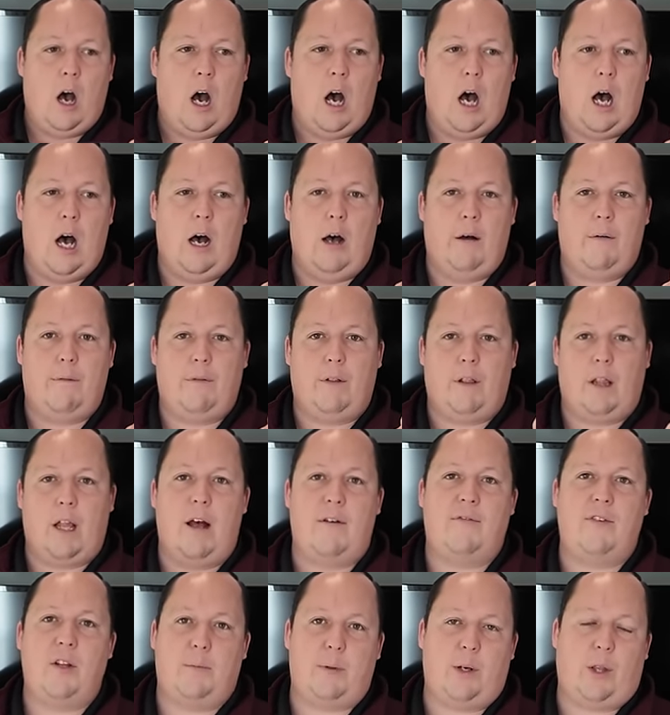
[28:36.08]
Uh,
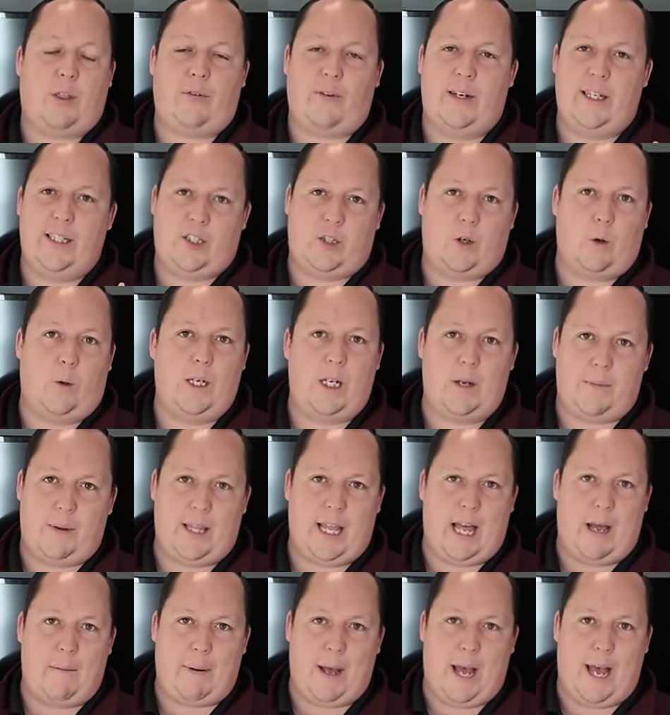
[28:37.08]
love number three is going to
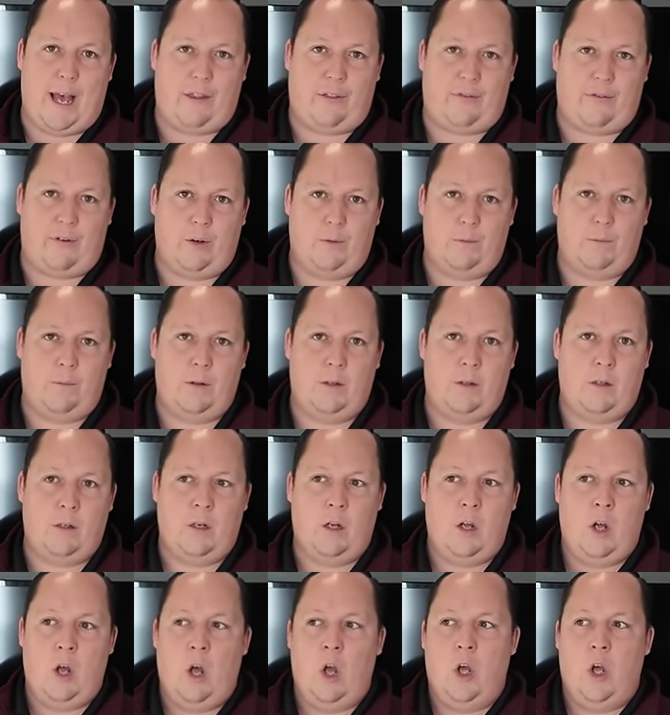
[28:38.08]
be that bathroom. Yeah.